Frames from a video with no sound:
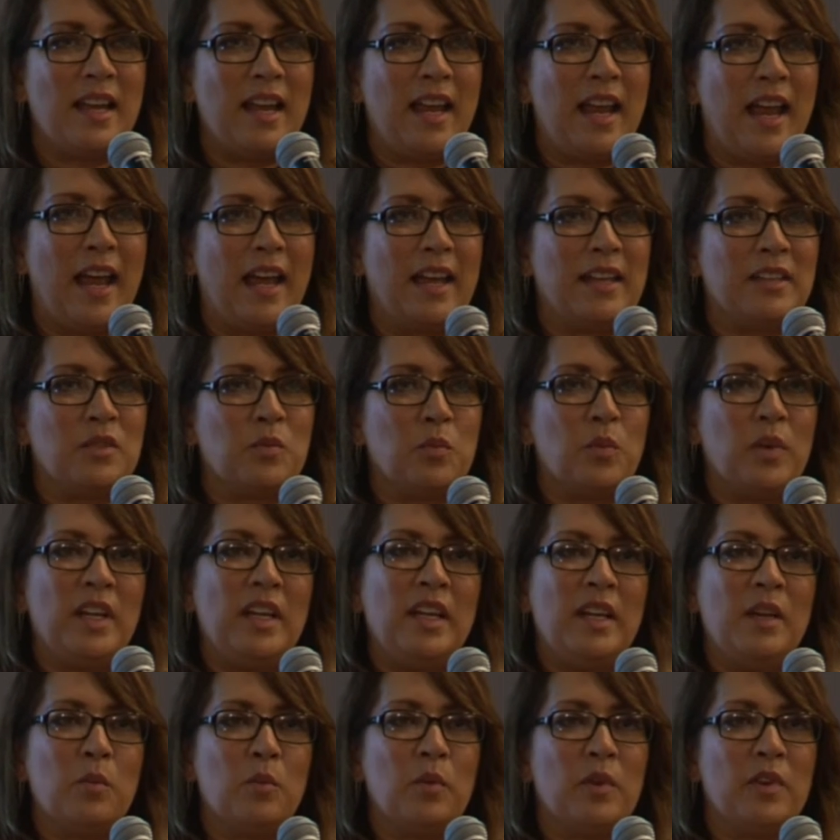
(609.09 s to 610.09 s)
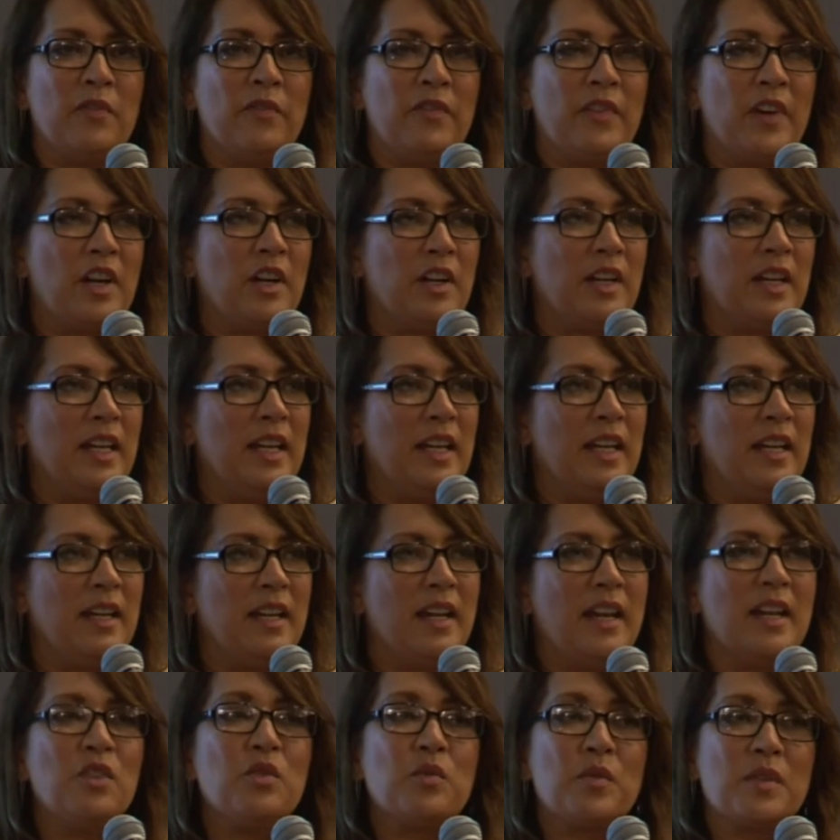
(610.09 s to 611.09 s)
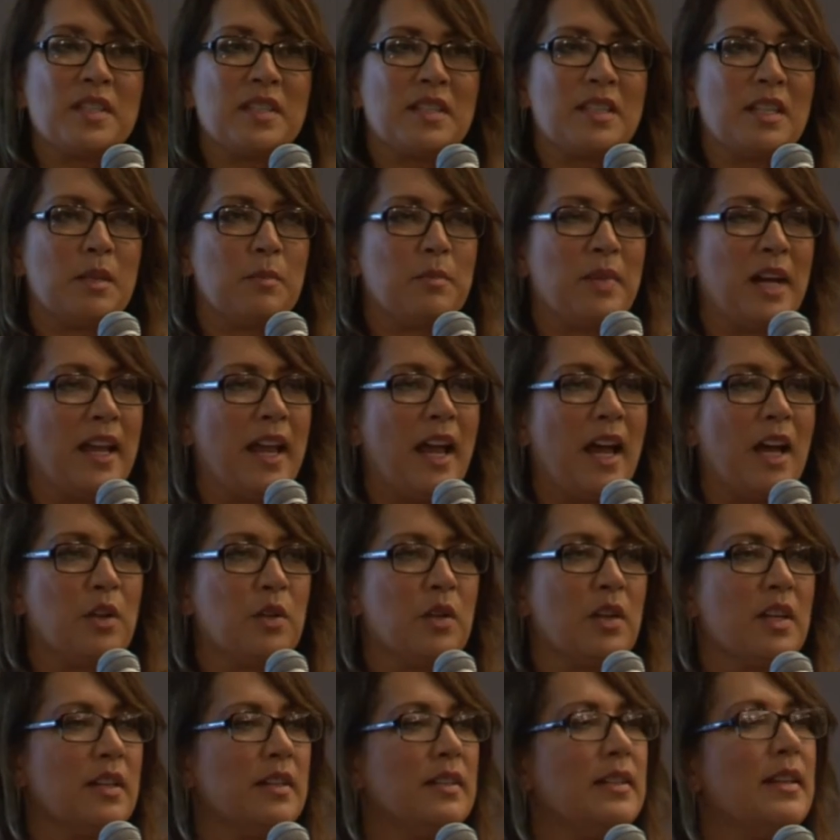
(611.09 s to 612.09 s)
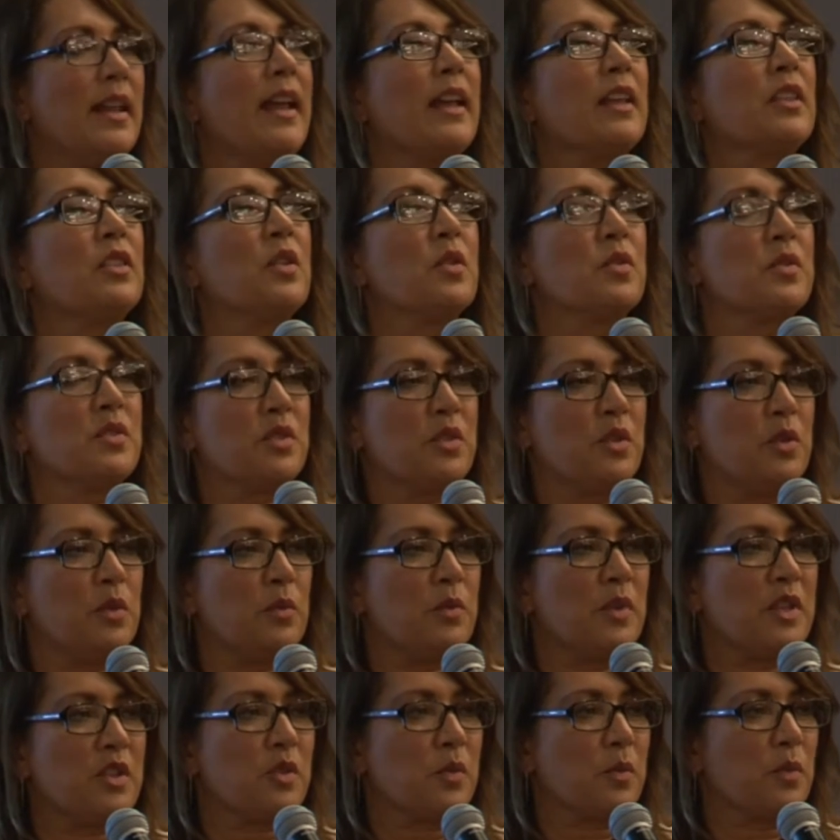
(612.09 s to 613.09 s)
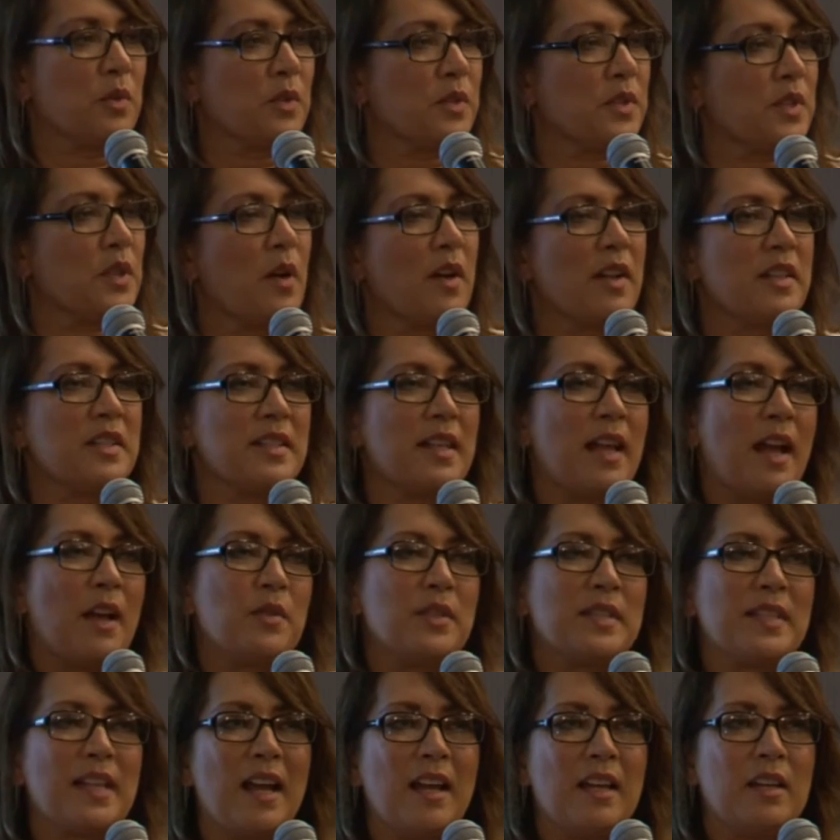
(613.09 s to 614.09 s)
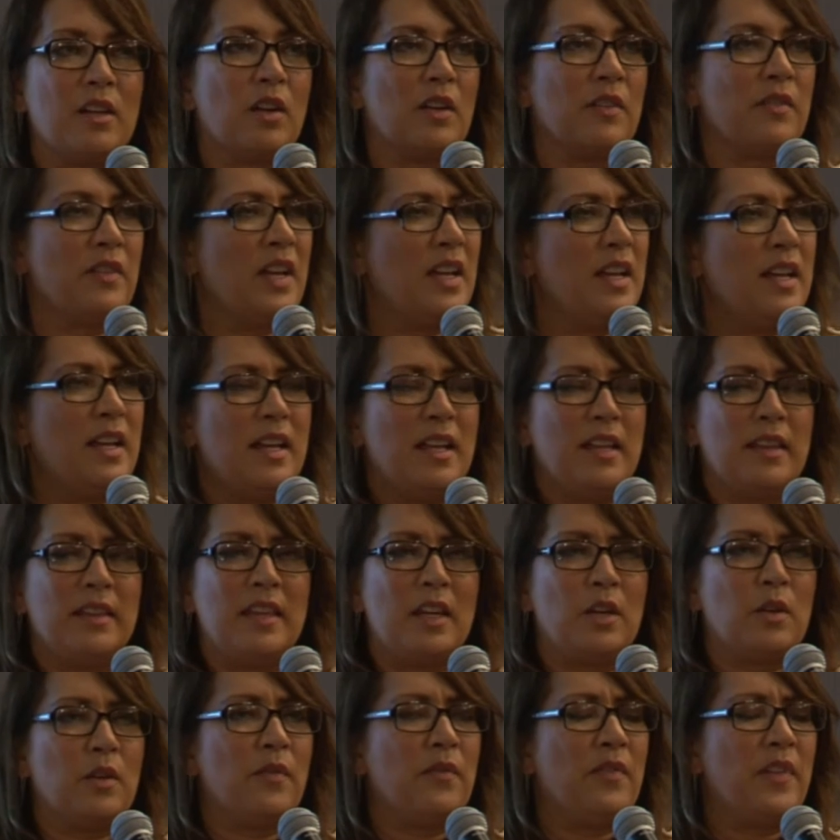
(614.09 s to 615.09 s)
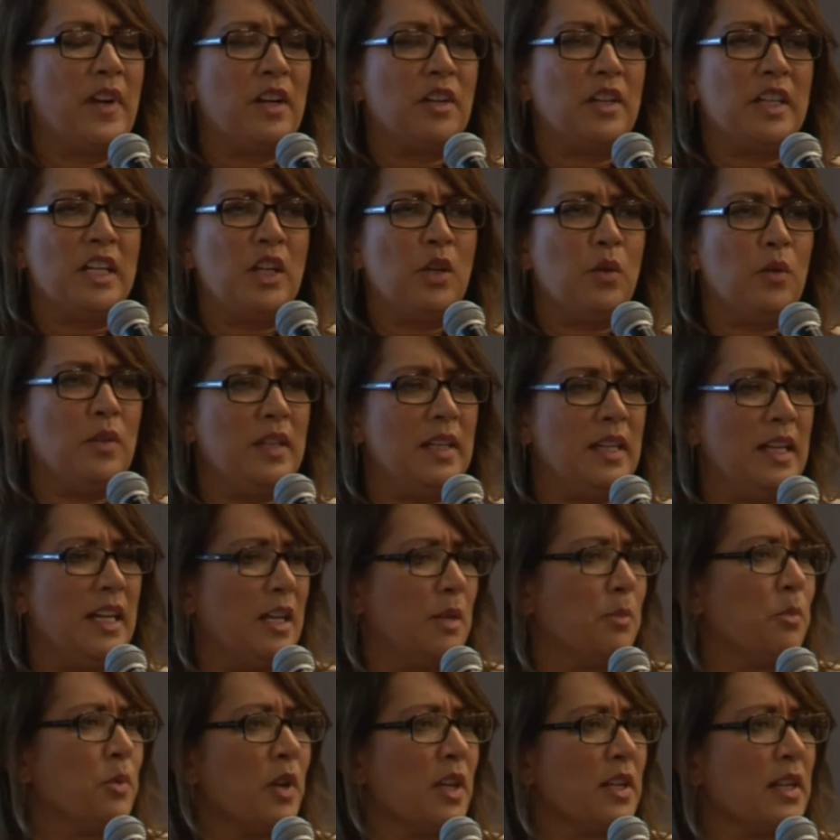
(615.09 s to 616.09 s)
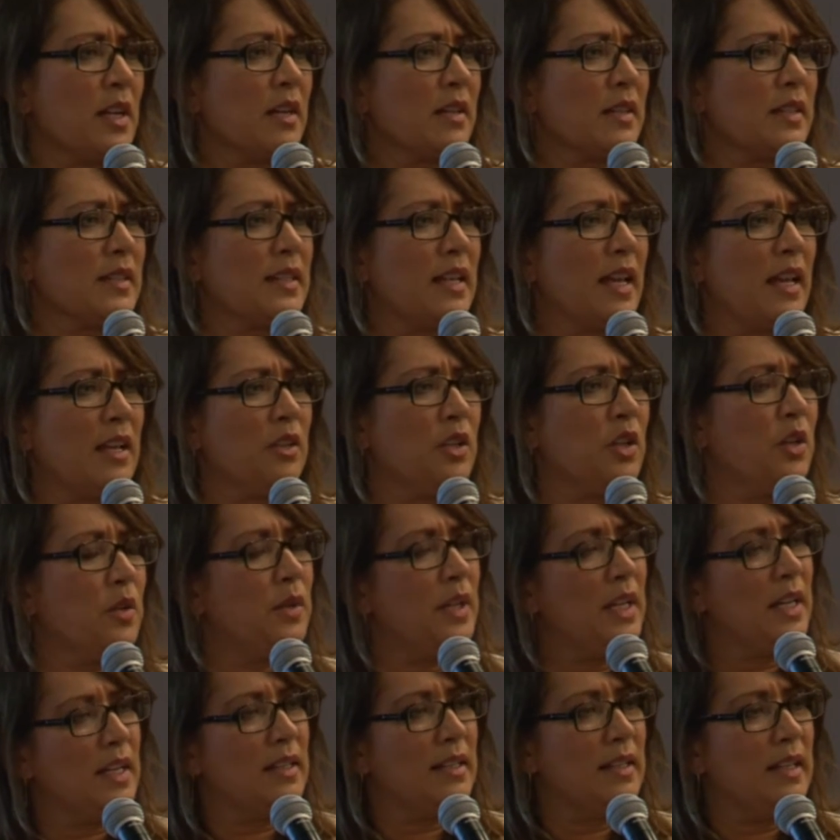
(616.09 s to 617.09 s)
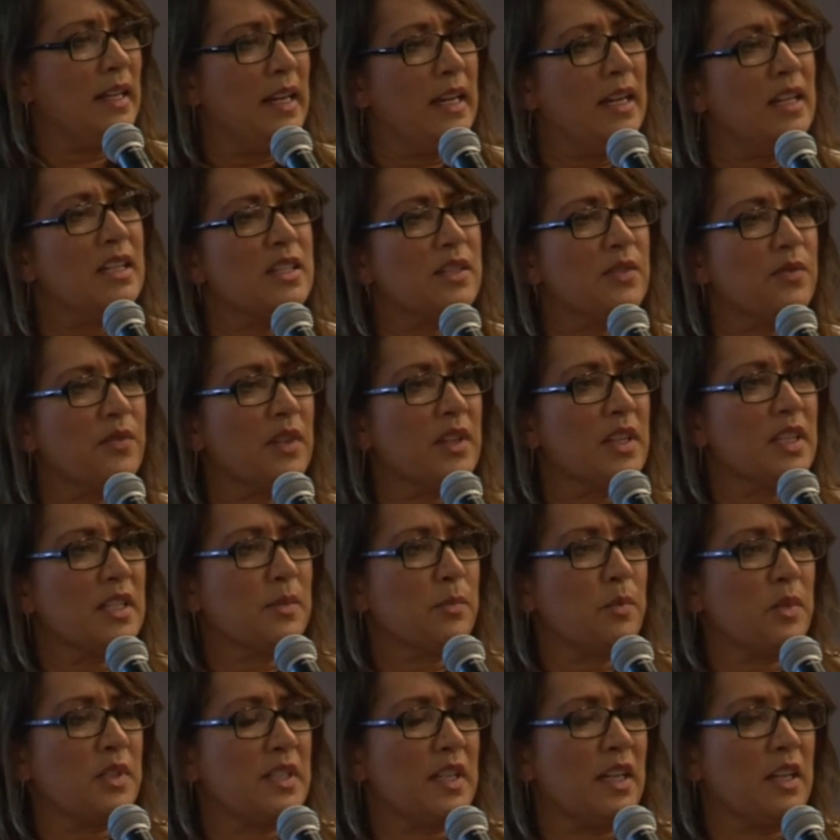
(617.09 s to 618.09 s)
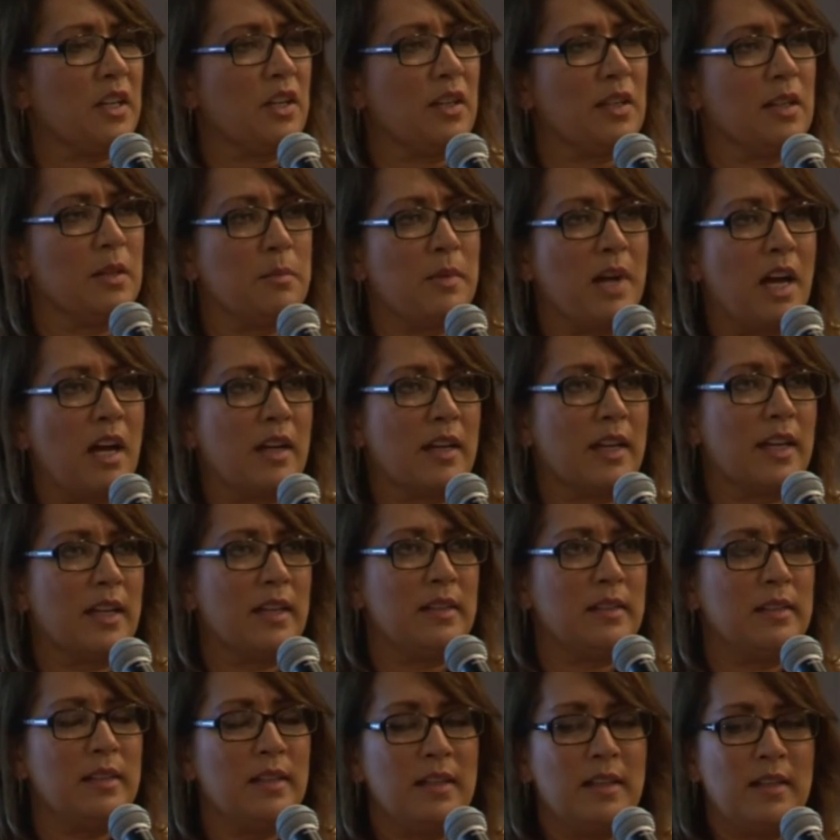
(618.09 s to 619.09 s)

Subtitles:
And we were very interested by how to connect those two rituals. So outside of, there are very unique products and unique needs for this particular market.